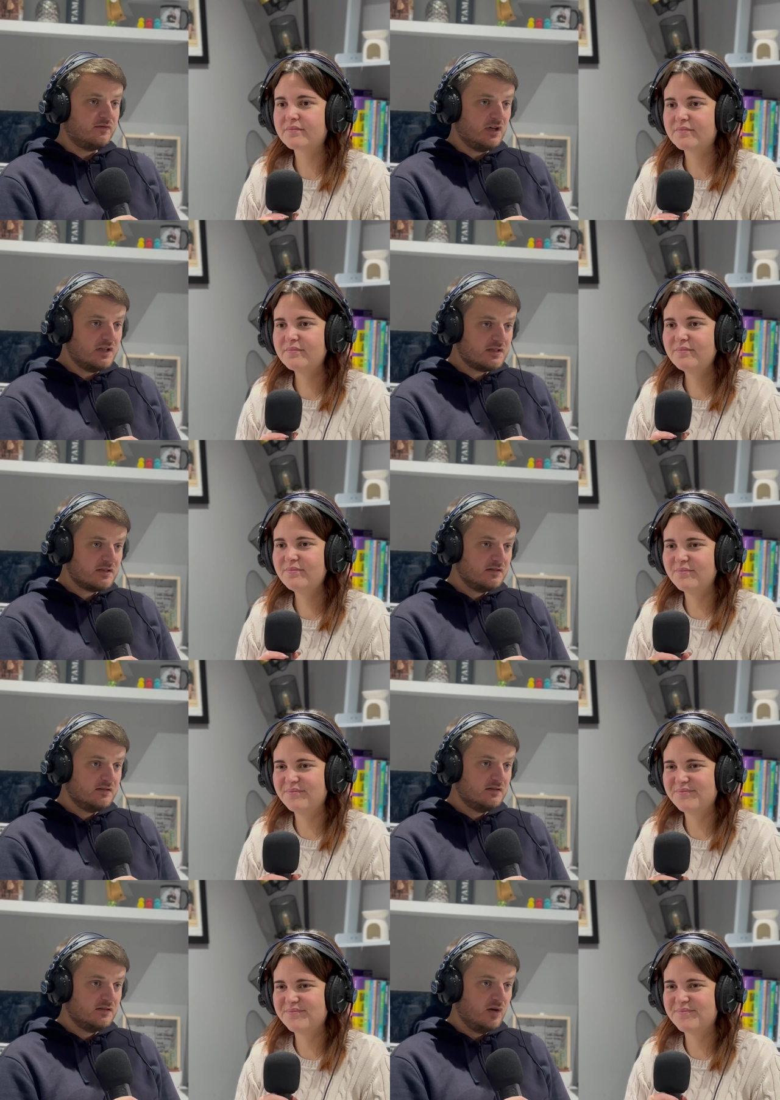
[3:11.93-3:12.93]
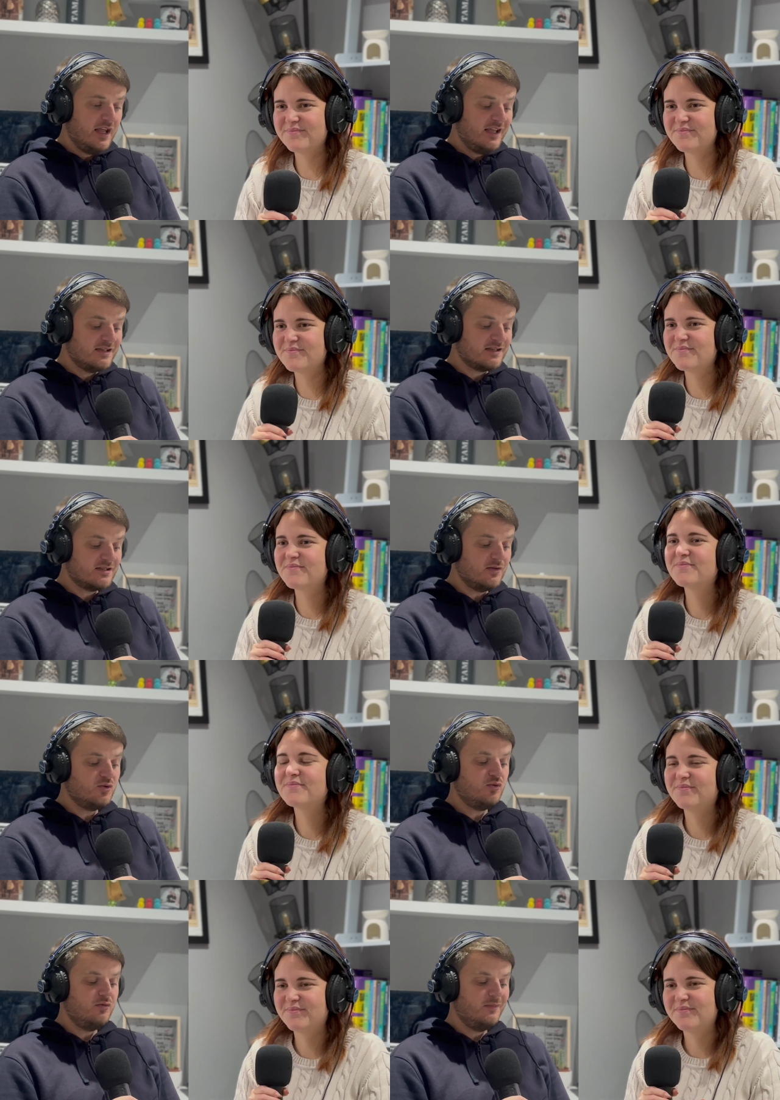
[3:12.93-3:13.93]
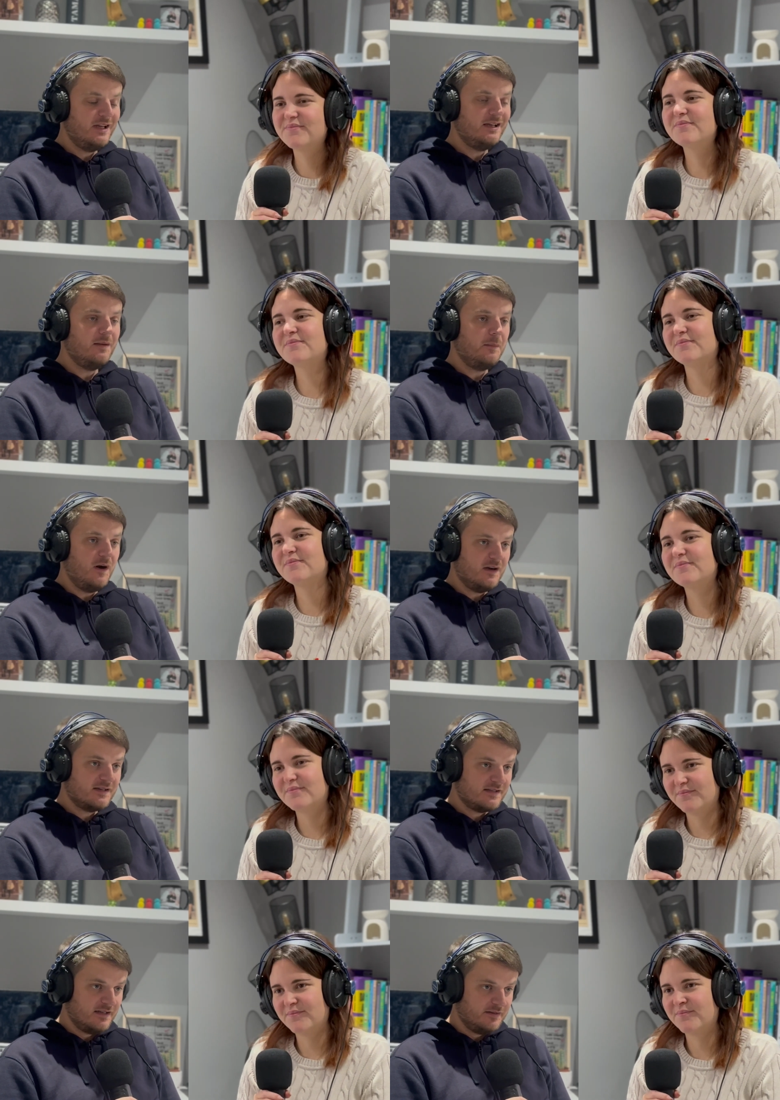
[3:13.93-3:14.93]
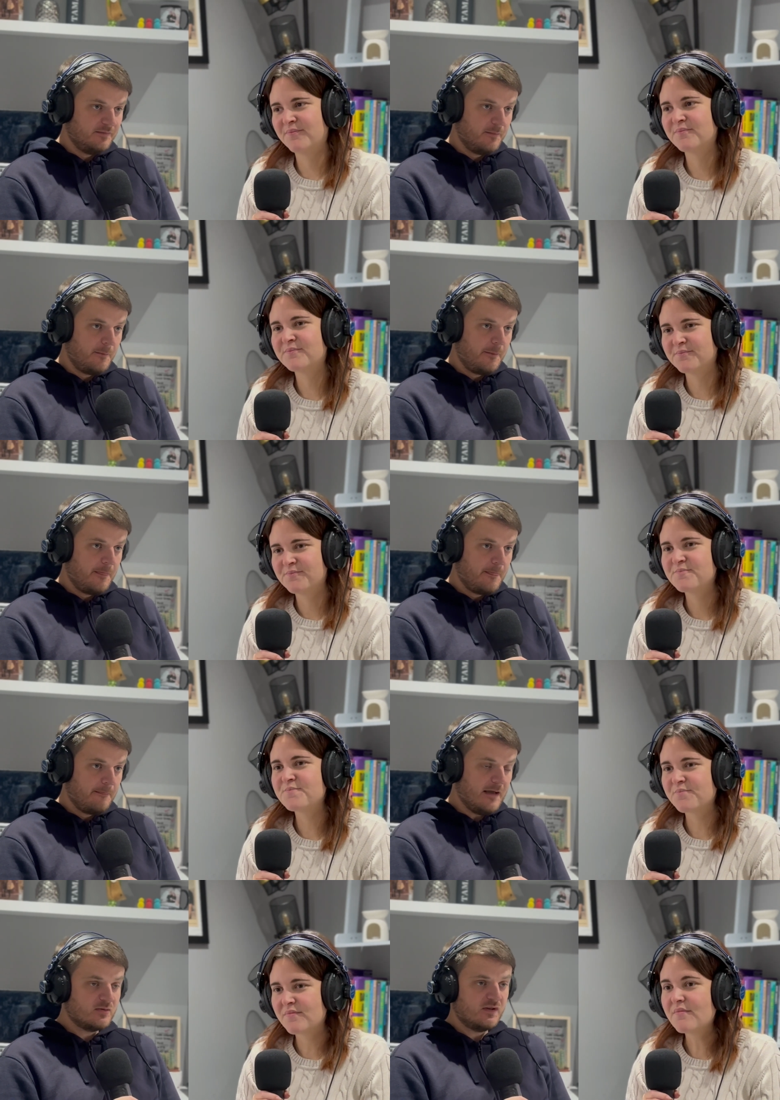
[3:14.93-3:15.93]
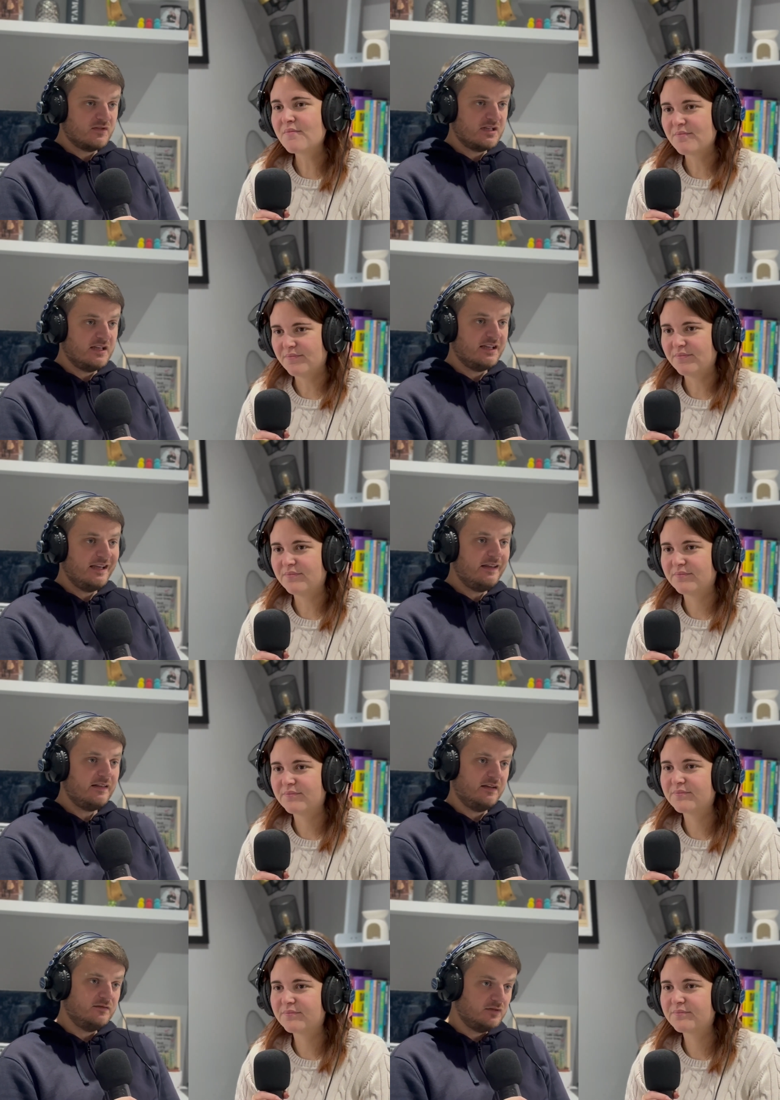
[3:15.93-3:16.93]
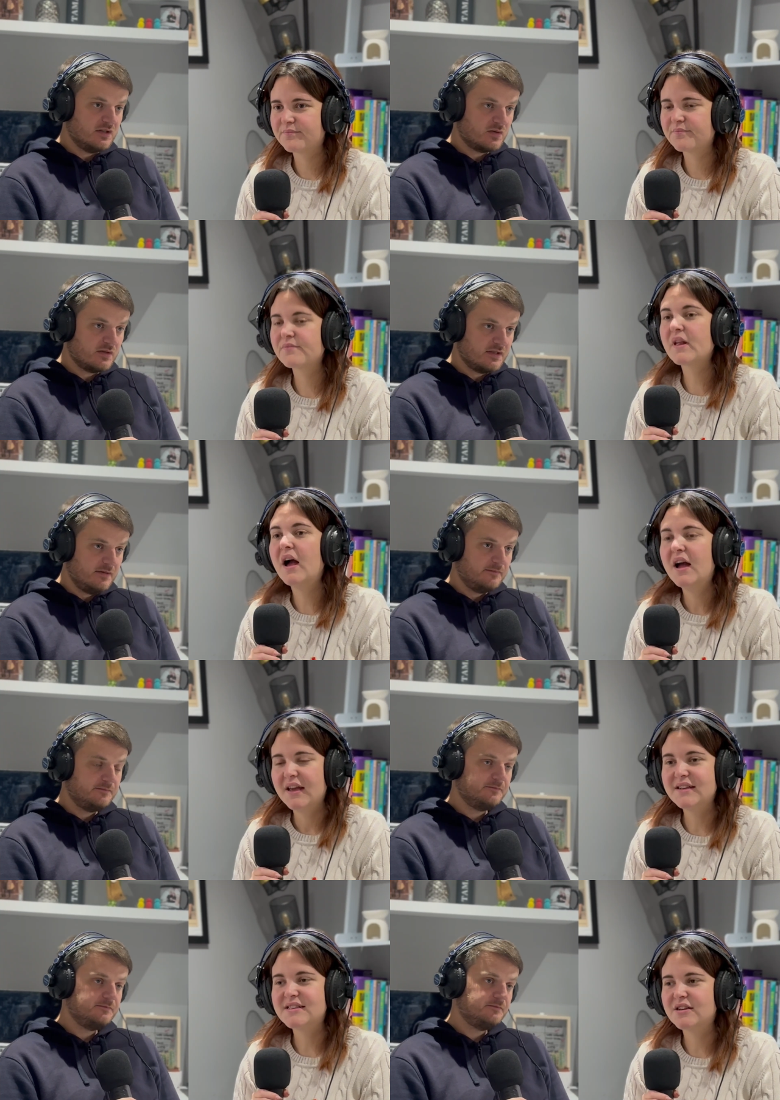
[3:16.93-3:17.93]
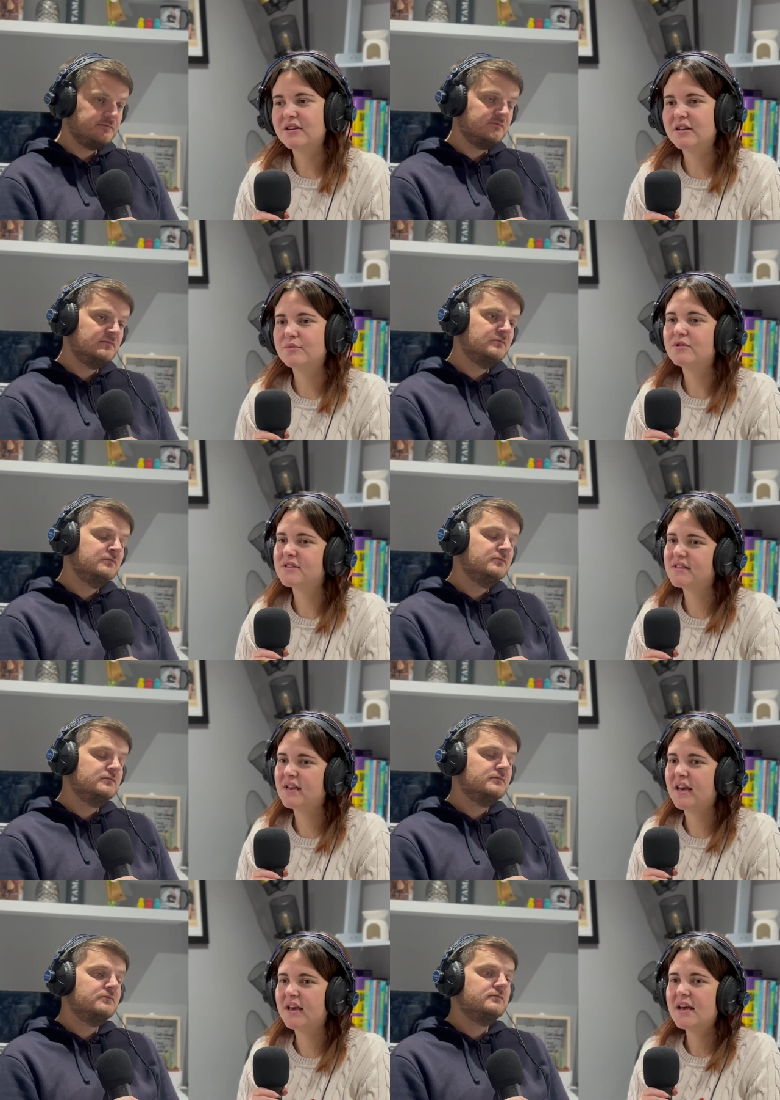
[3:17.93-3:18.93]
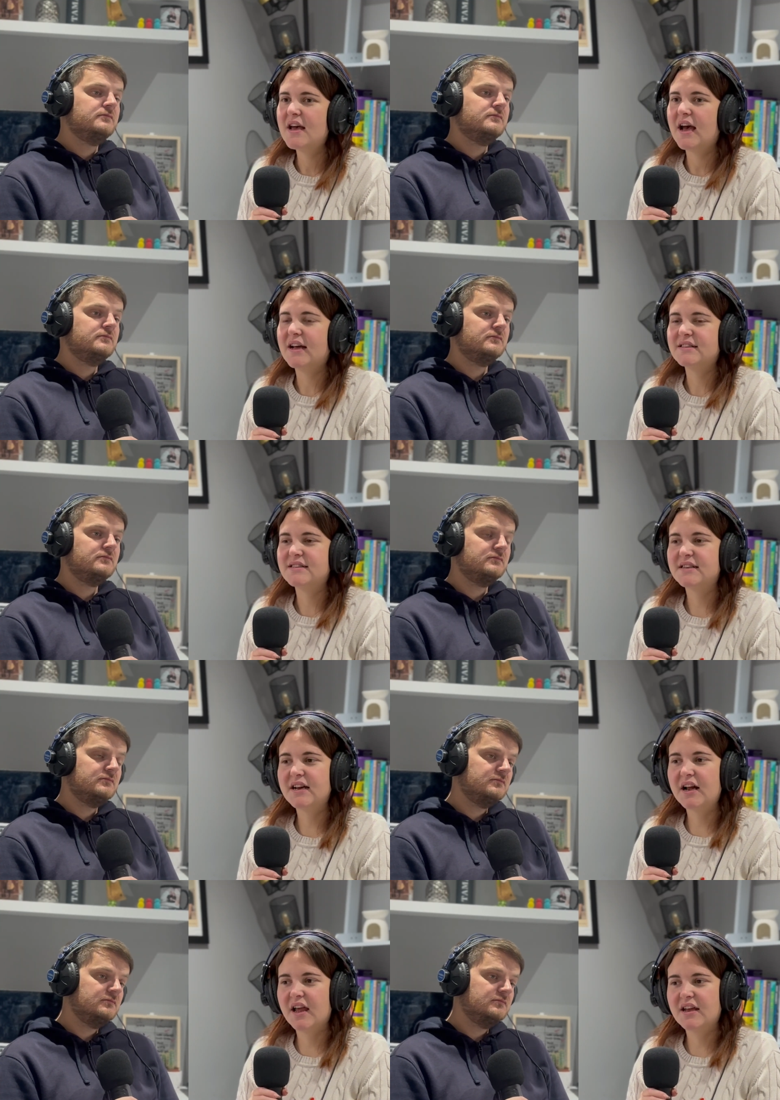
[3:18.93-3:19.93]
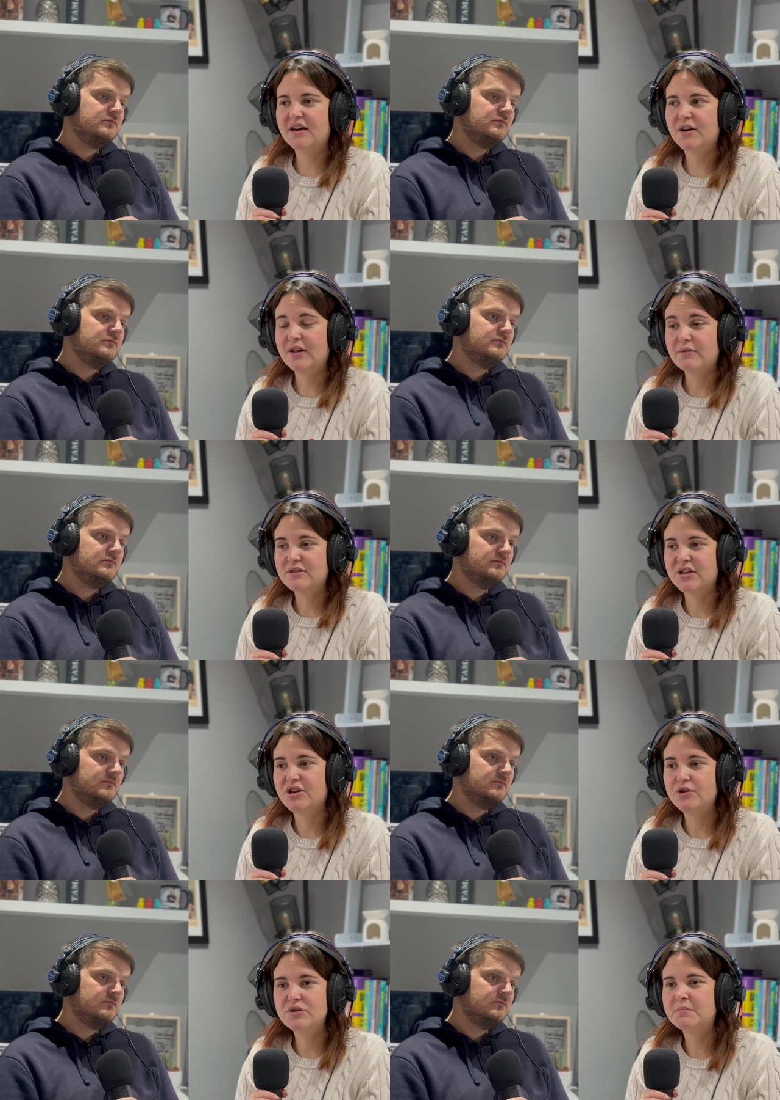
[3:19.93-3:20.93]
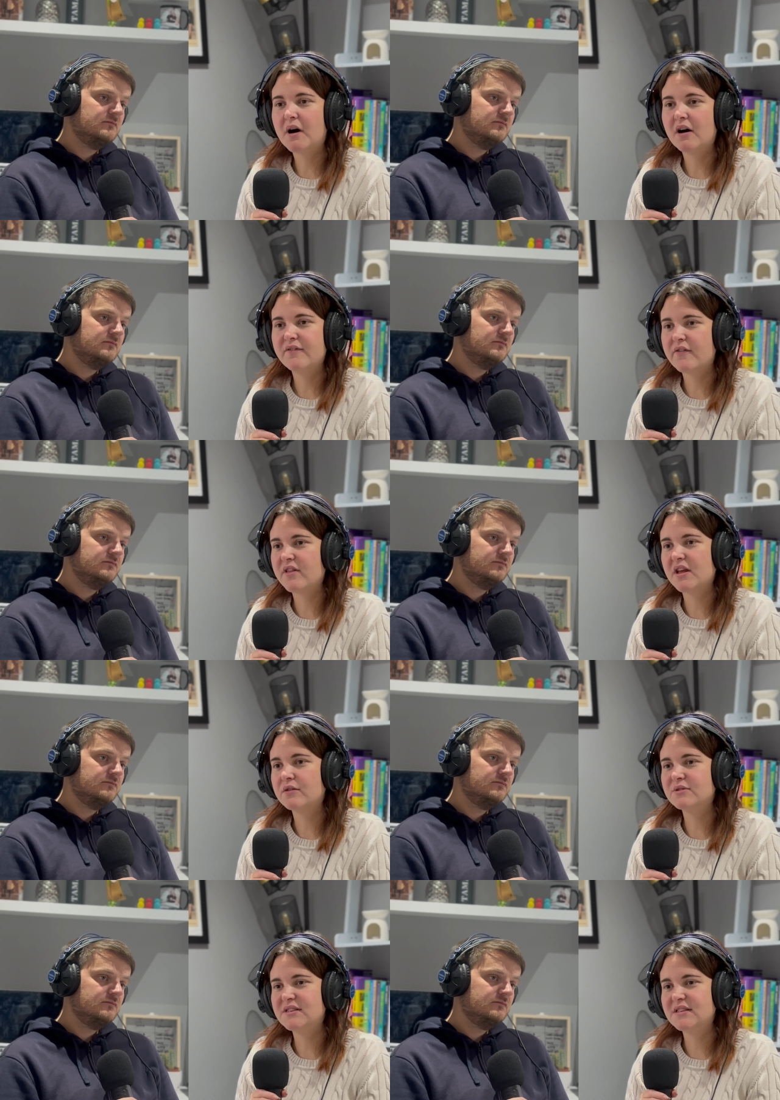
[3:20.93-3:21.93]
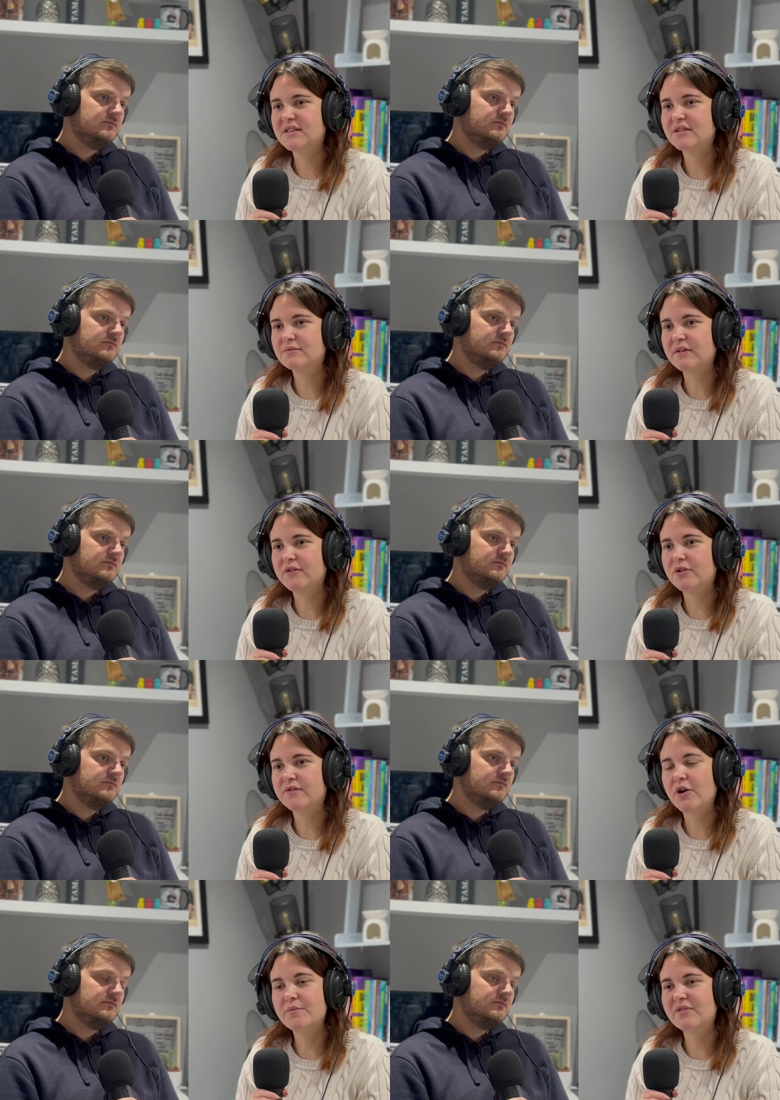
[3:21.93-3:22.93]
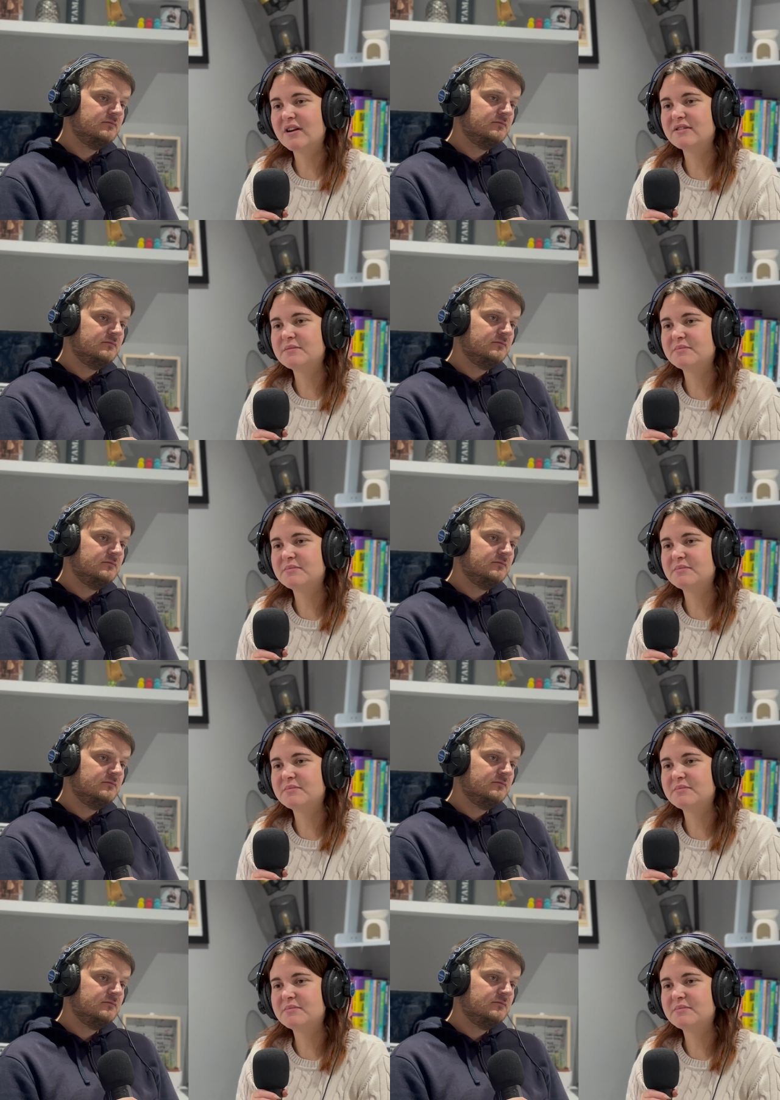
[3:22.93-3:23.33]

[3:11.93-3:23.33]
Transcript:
Speaker 1: one for us is social media marketing. That was obviously a key thing for us, wasn't it?
Speaker 2: It certainly was, yeah. And it was a huge part of everything we did with our home fragrance